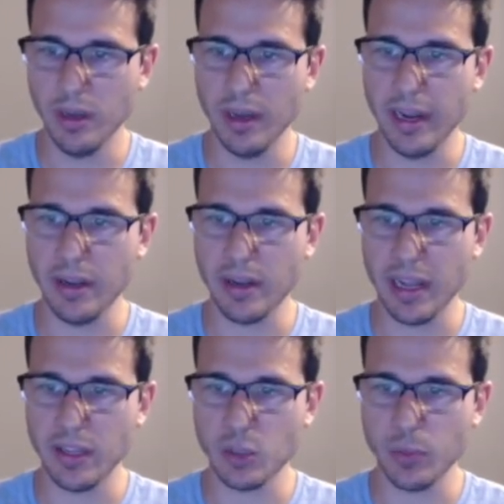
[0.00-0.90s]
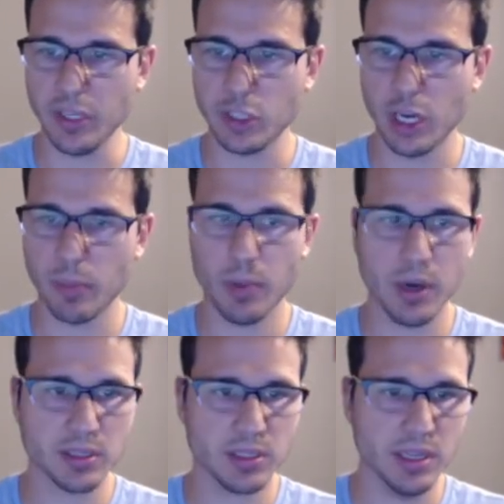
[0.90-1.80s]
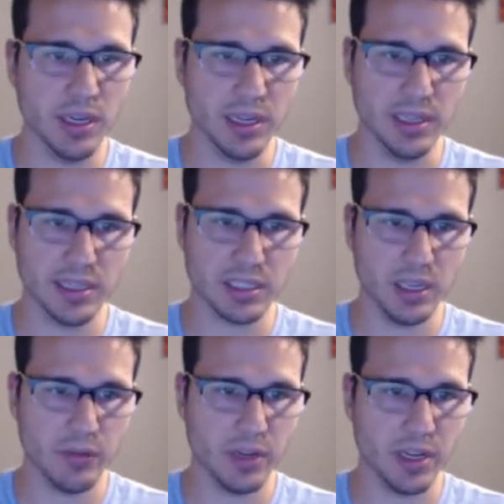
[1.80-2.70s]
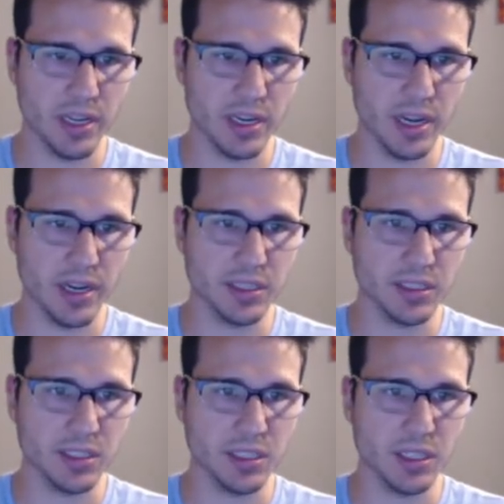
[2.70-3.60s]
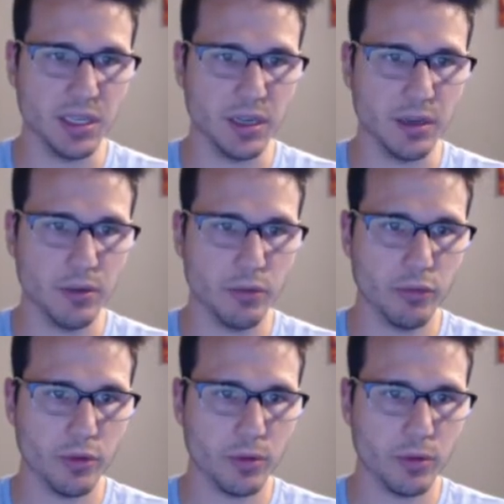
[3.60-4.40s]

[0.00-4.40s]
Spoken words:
And again, this will be a checkbox, and let's give it an ID of